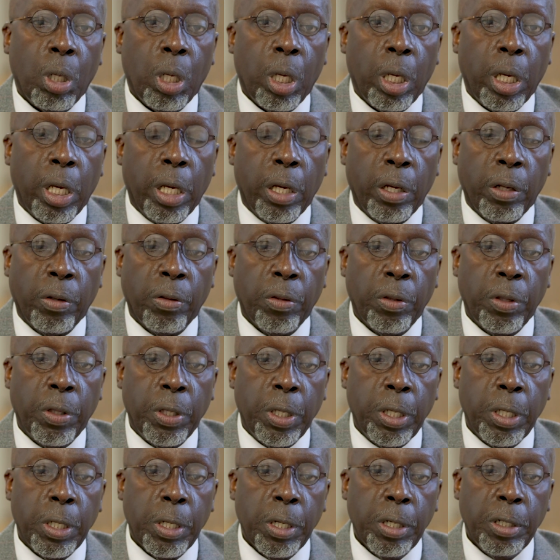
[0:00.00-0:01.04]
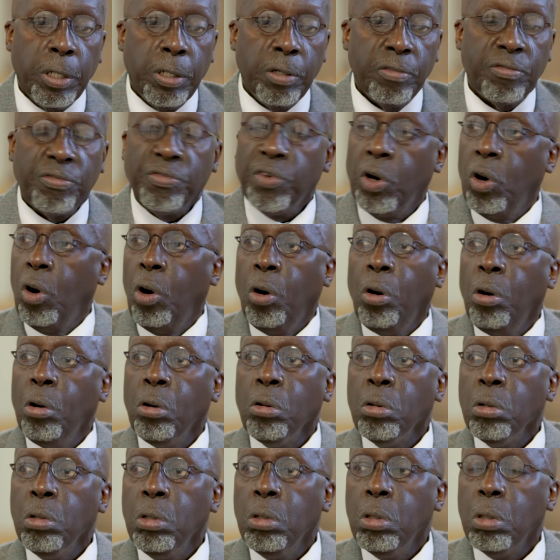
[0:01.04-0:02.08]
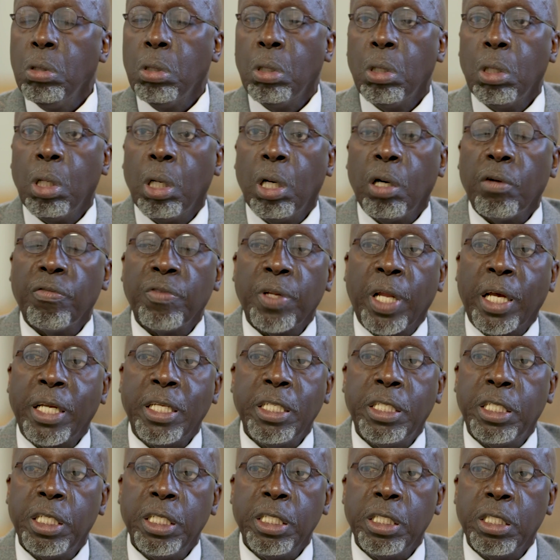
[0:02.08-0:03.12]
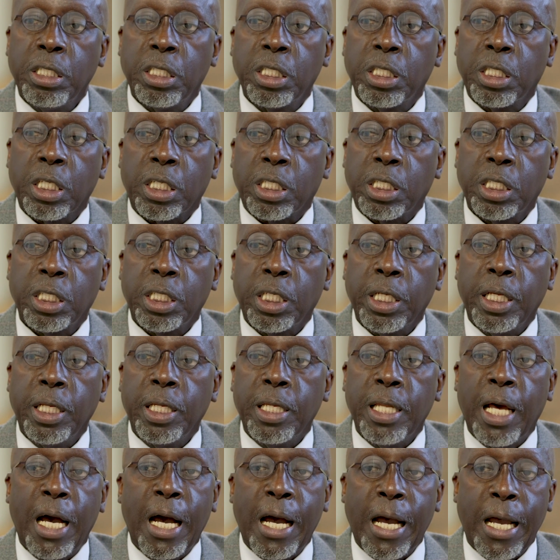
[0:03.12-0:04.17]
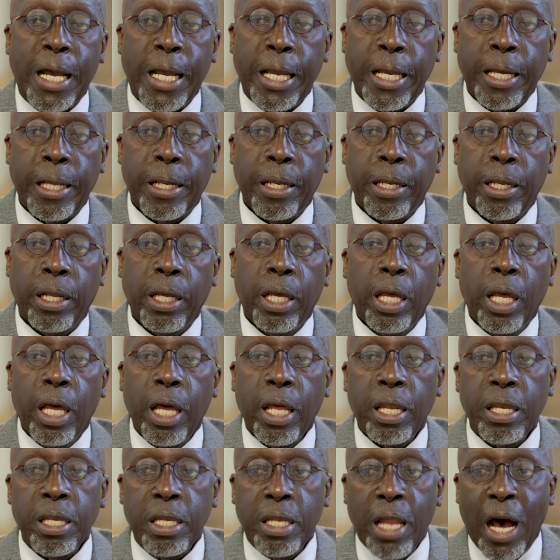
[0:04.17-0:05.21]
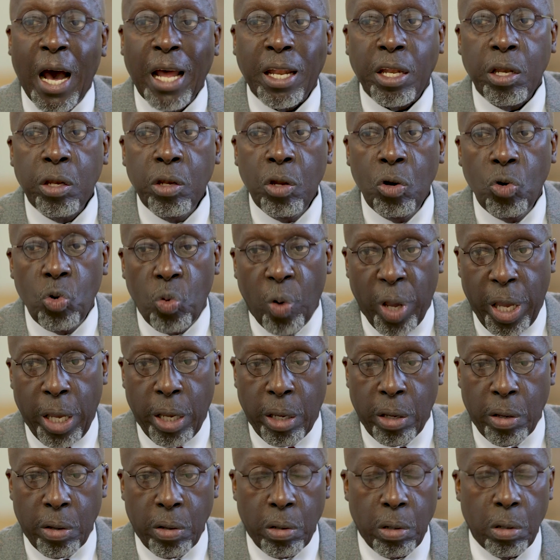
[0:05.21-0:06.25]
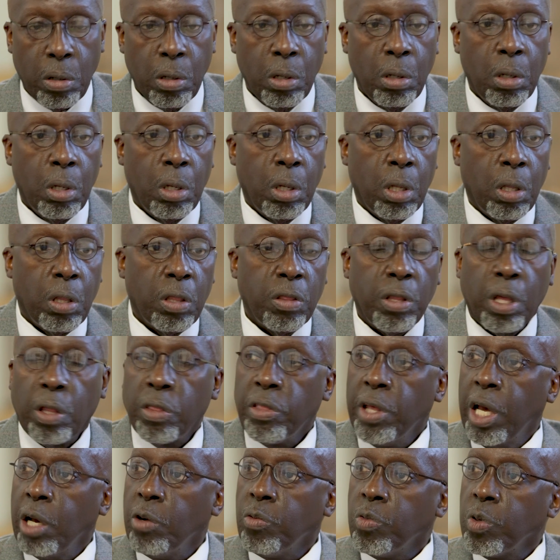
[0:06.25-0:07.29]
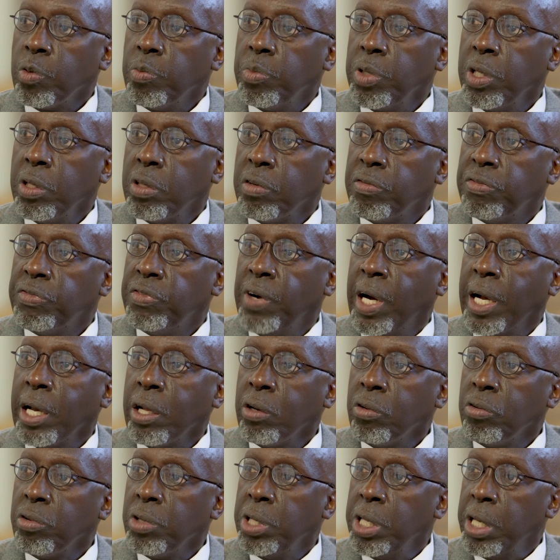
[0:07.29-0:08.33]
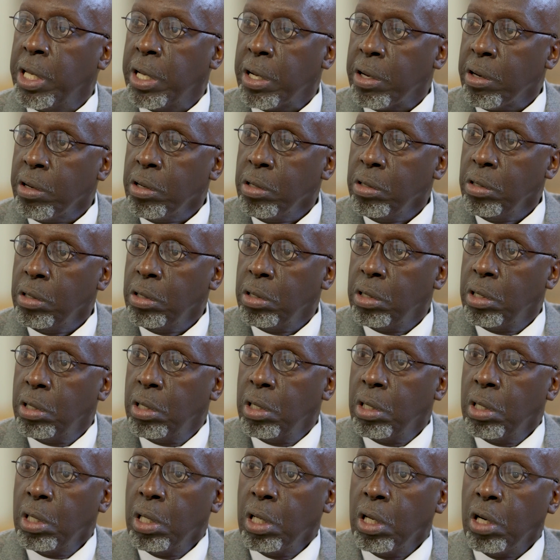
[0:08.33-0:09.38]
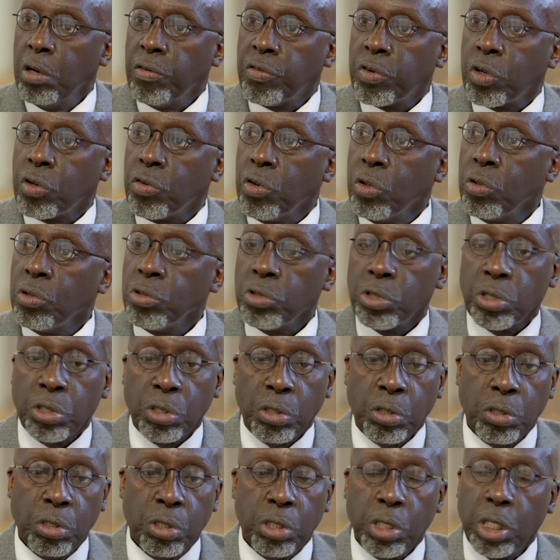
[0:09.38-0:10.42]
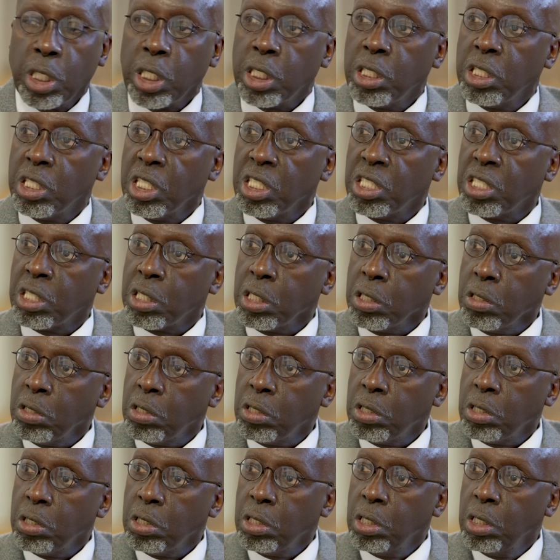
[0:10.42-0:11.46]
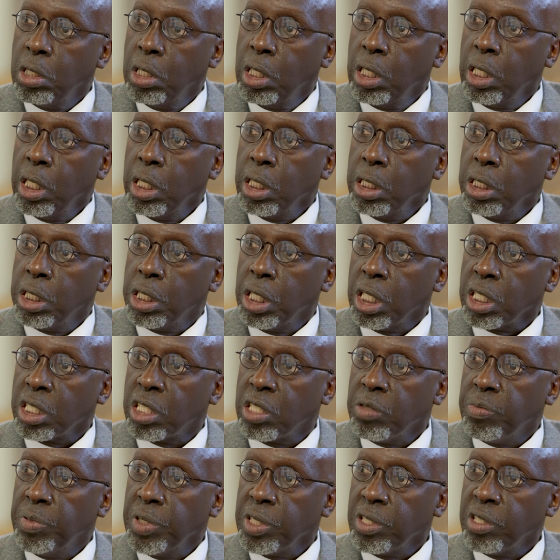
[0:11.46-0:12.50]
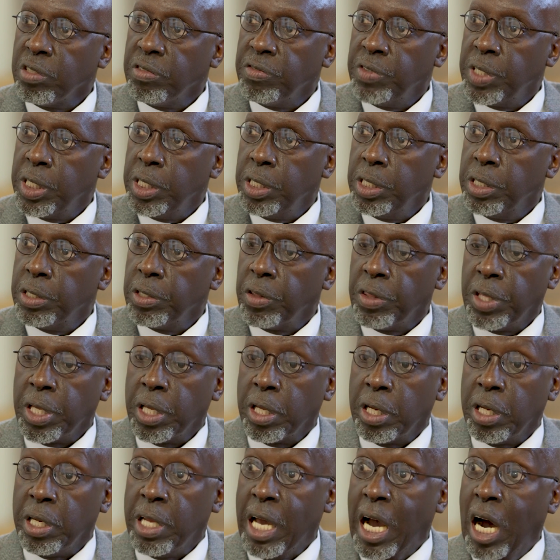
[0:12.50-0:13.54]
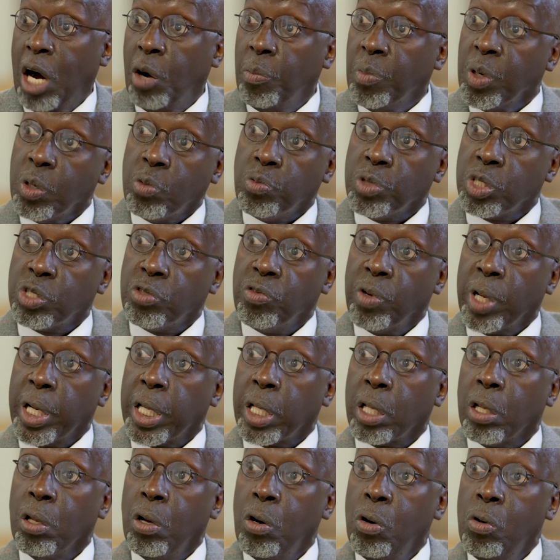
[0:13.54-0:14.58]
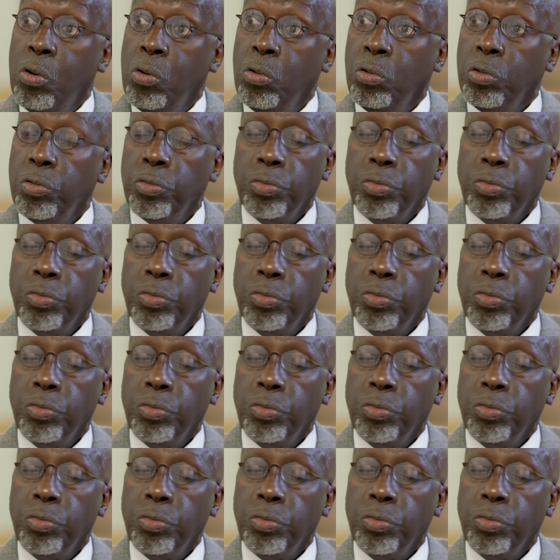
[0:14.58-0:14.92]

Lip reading: in the fall of 1969, not knowing that that would be the final year of Crozer's existence in Chester, Pennsylvania. The endowment was running low,